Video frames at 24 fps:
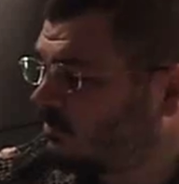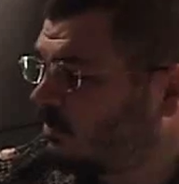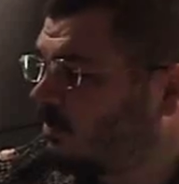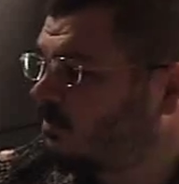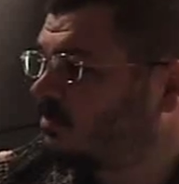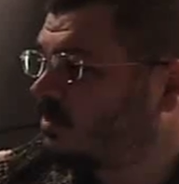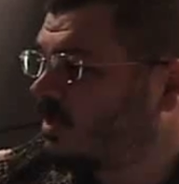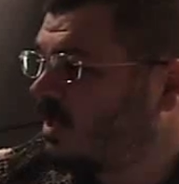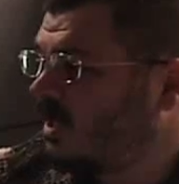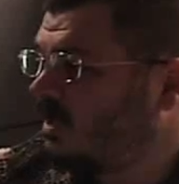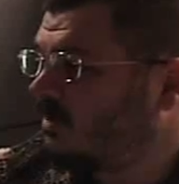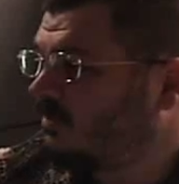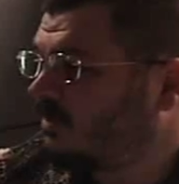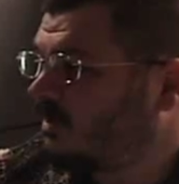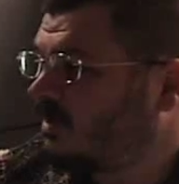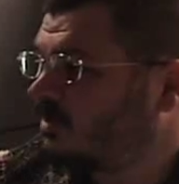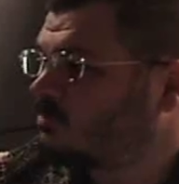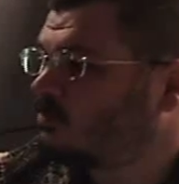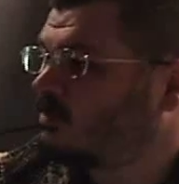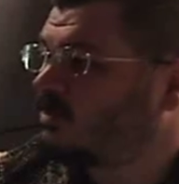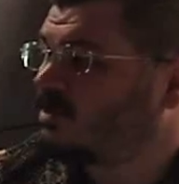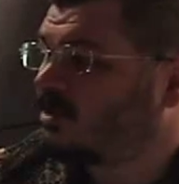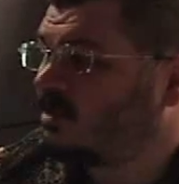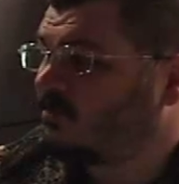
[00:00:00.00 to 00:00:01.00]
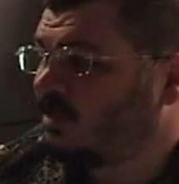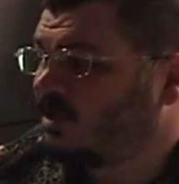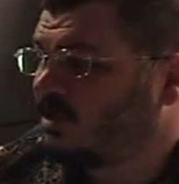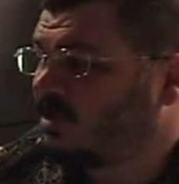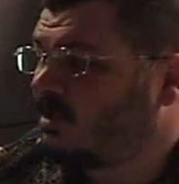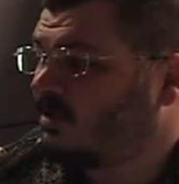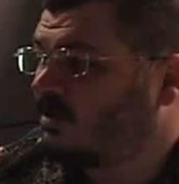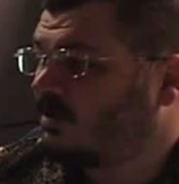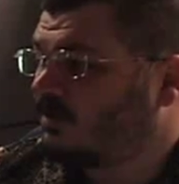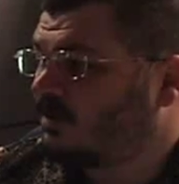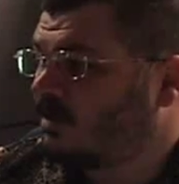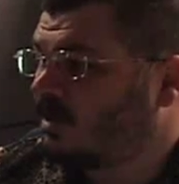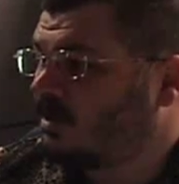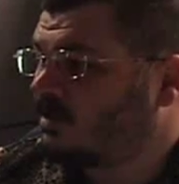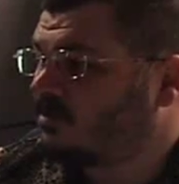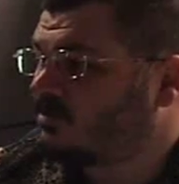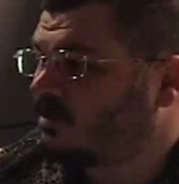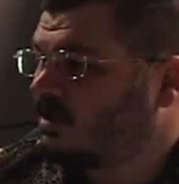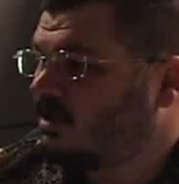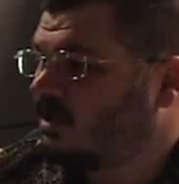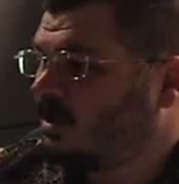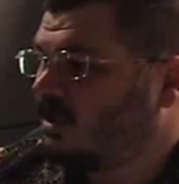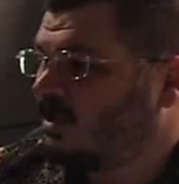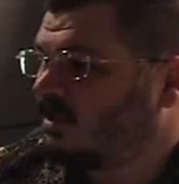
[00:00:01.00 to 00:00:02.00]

those kind of things, but some of the other things,